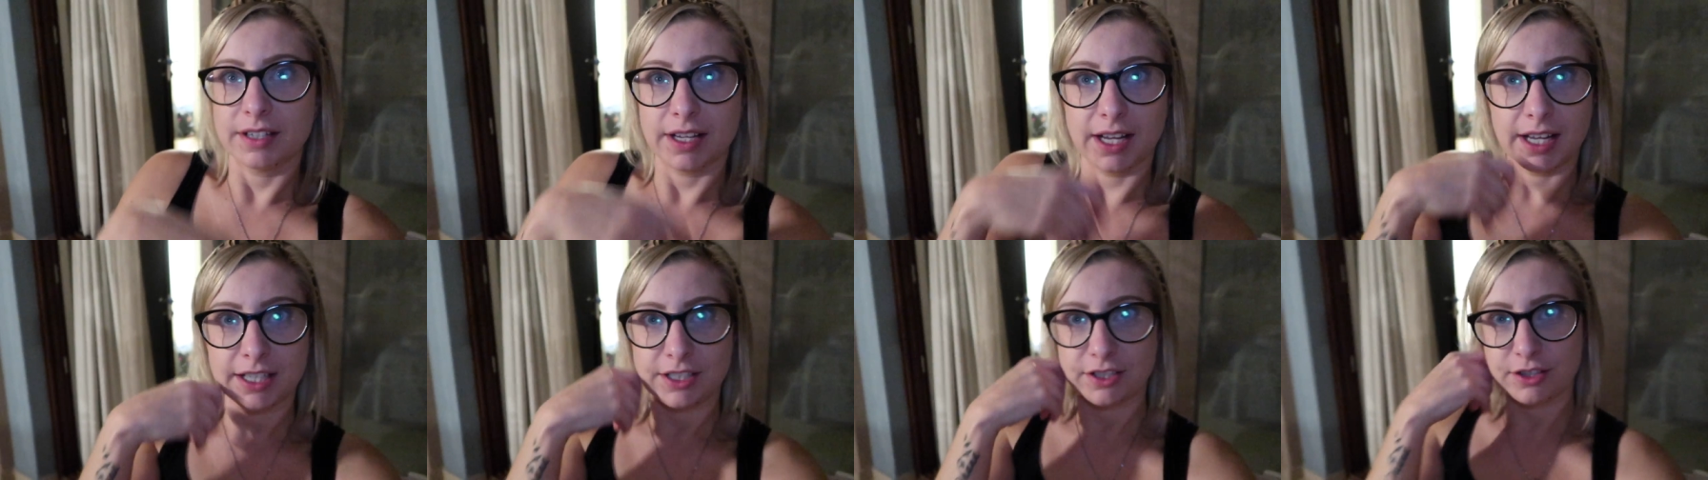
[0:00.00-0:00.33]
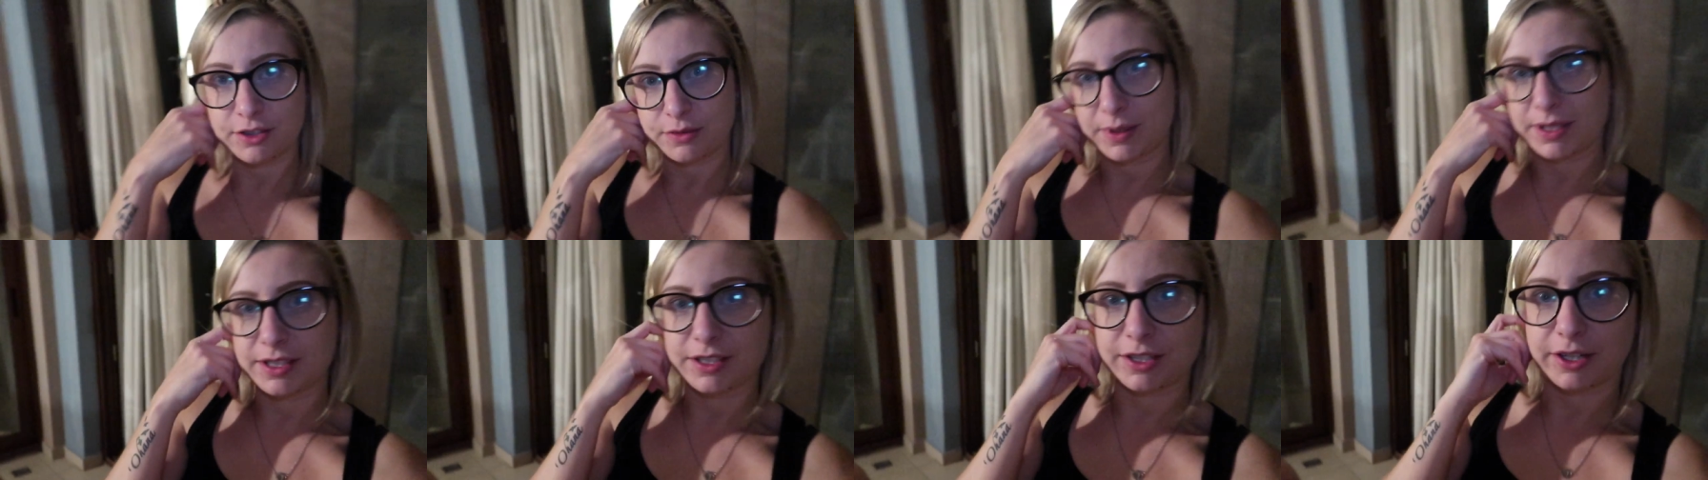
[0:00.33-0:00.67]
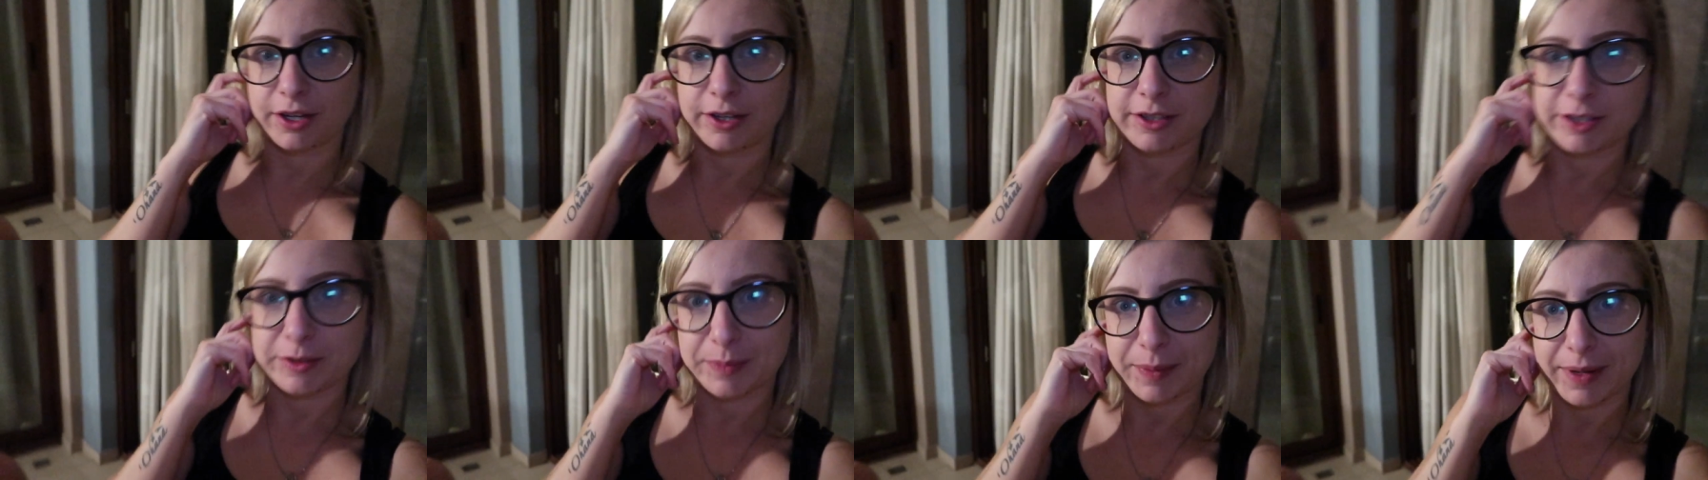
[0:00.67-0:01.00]
I just went to
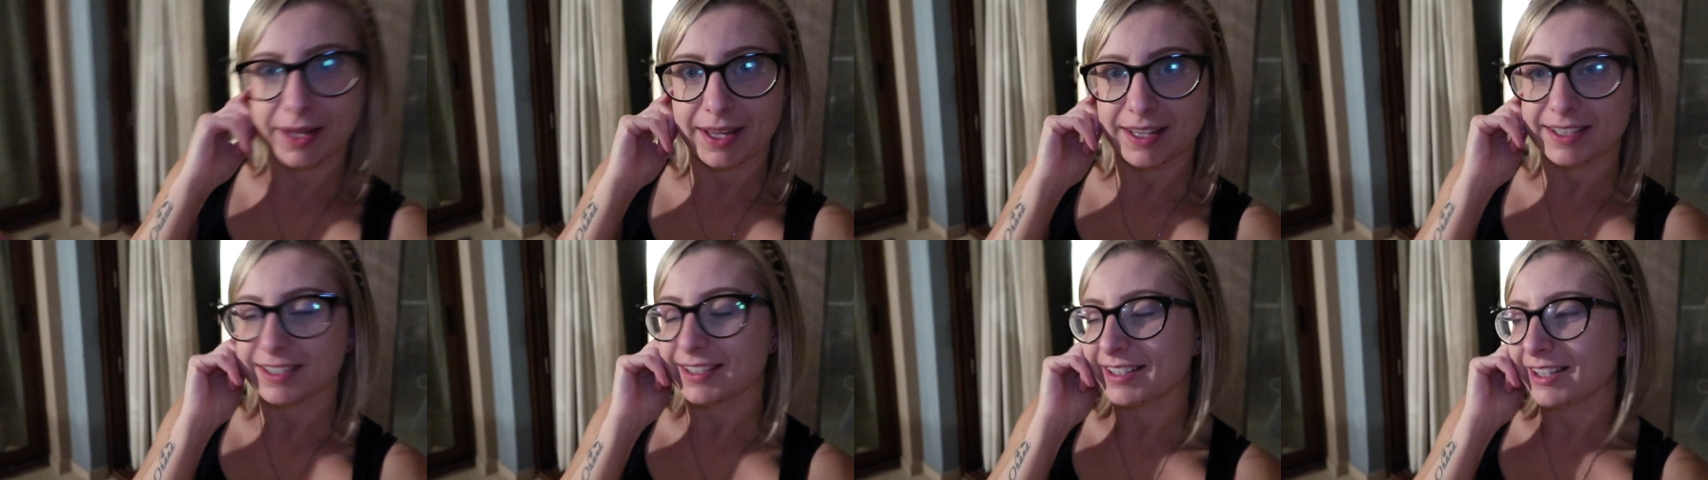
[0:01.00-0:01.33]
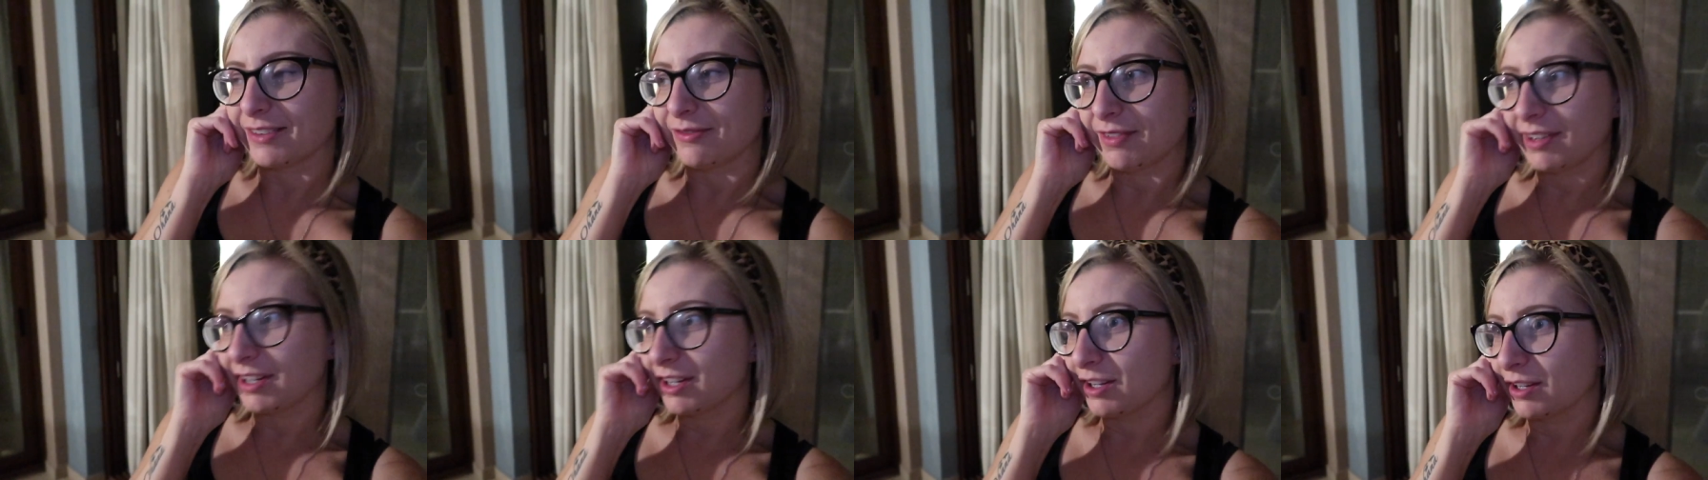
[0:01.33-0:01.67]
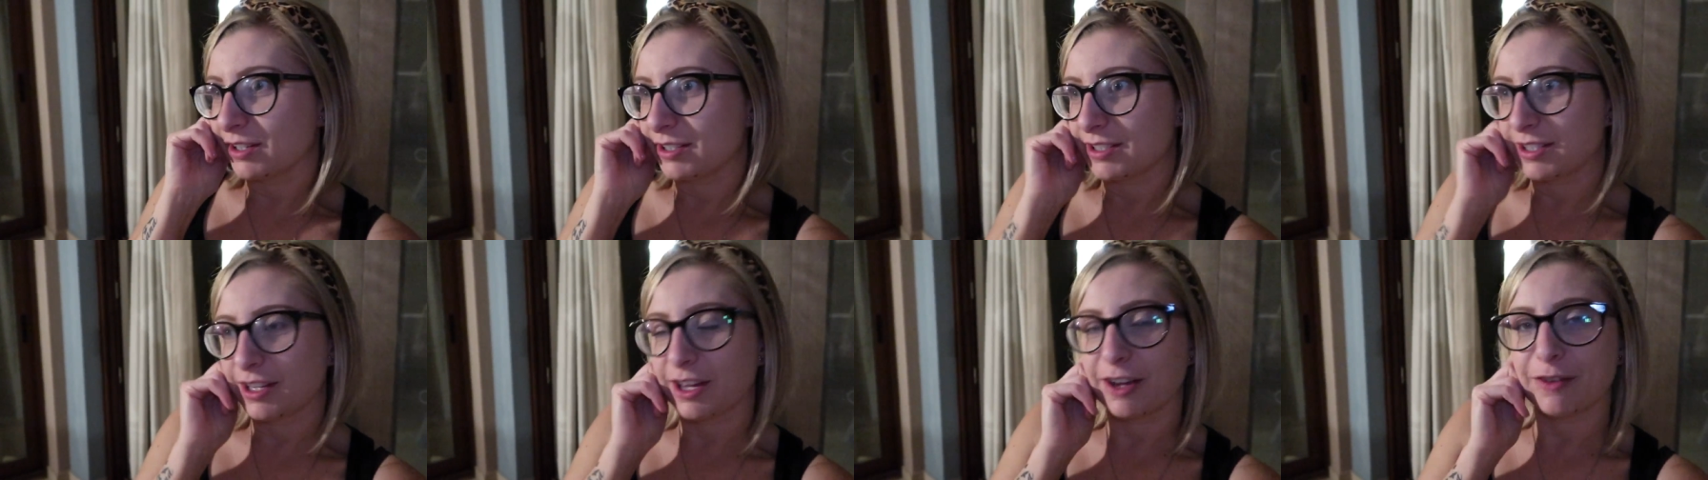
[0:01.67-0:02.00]
go to bed and then
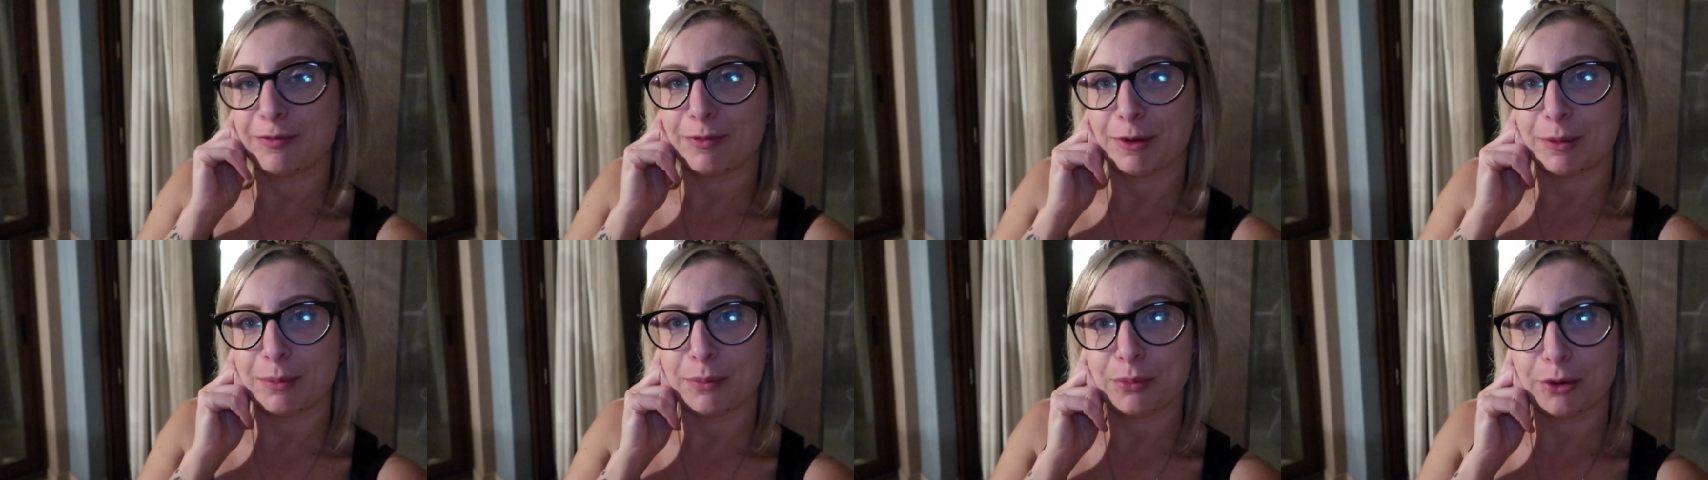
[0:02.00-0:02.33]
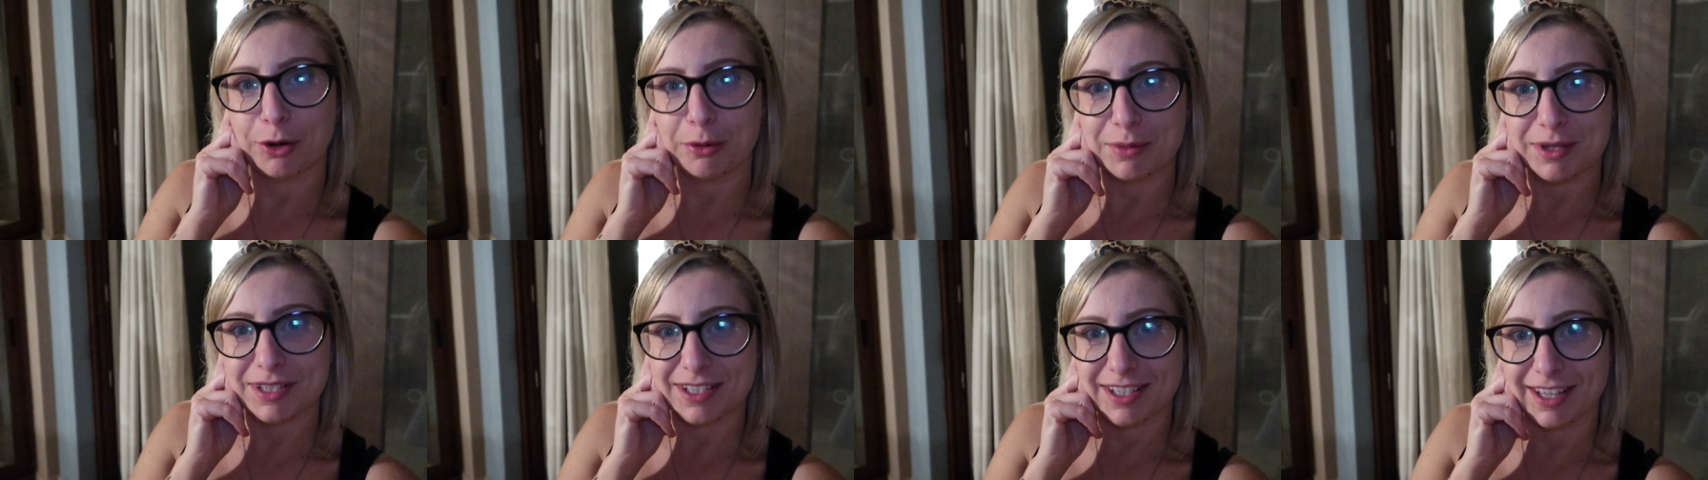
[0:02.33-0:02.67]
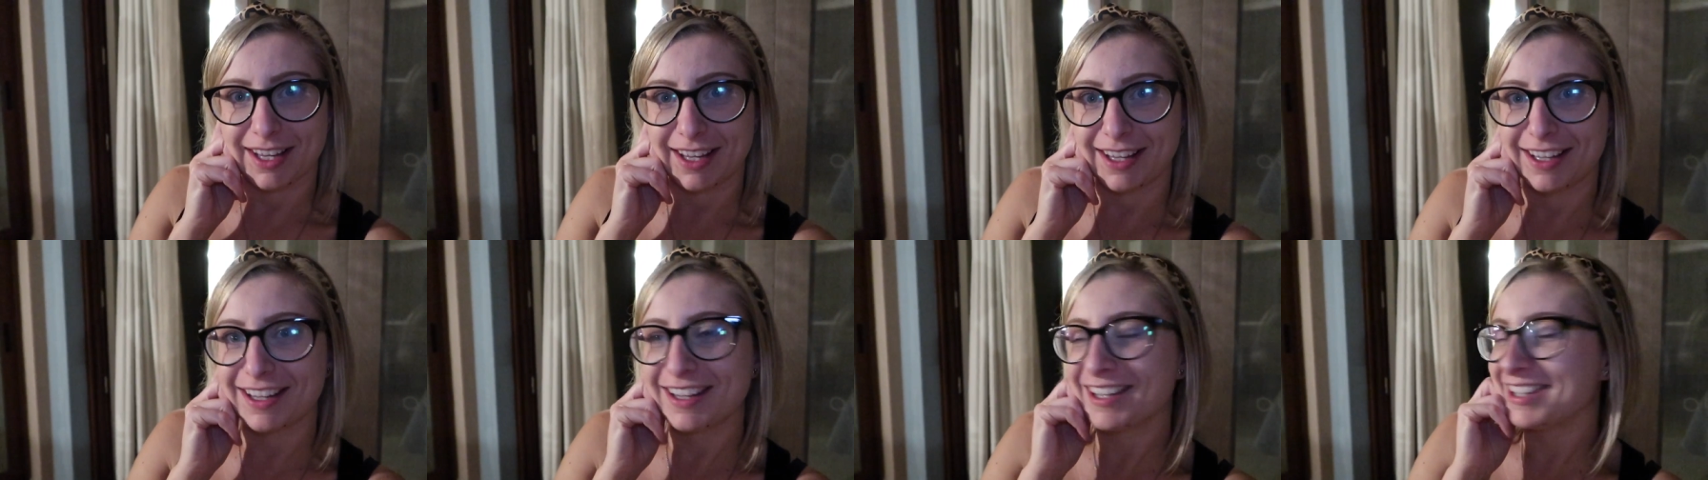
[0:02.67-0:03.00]
realised that I've been
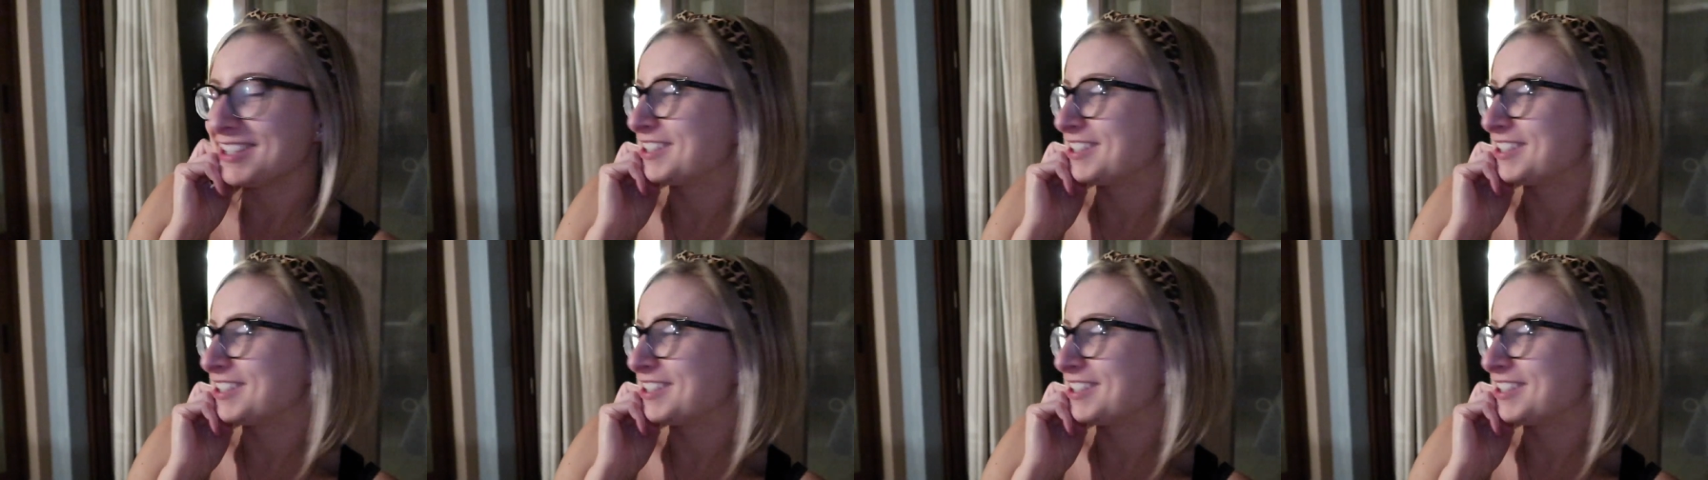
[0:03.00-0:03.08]
promising